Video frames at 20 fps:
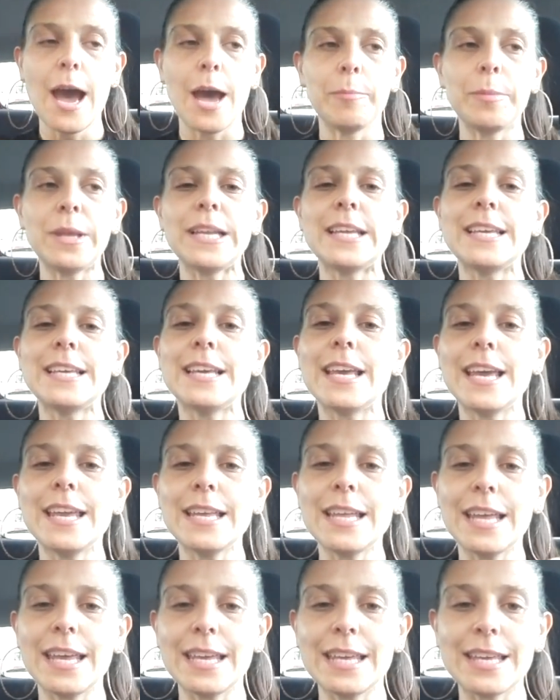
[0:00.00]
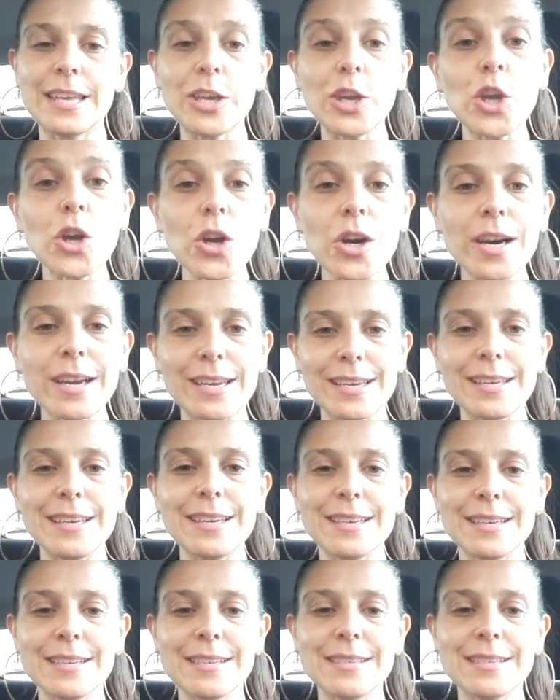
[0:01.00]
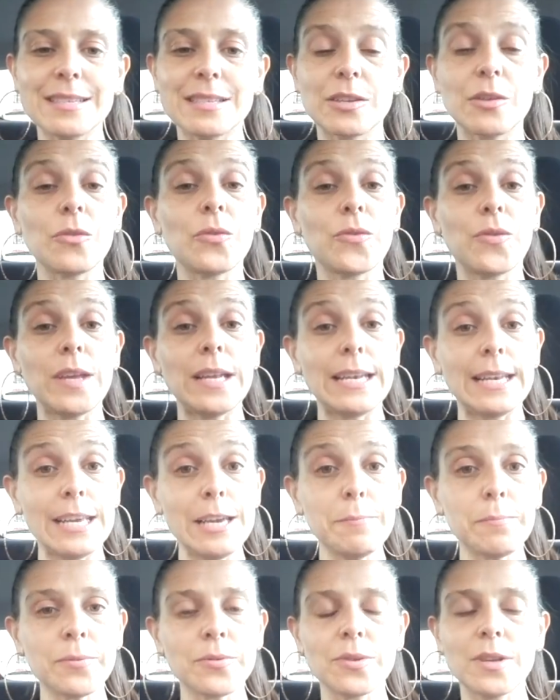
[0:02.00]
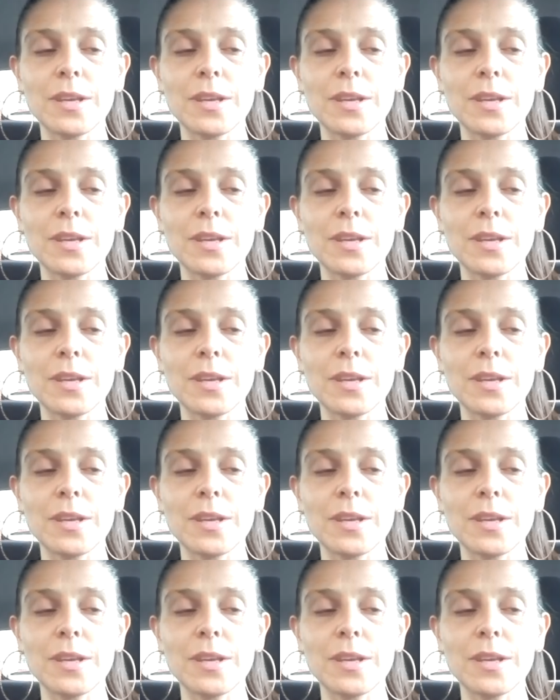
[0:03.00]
I mean, here he is Philippe.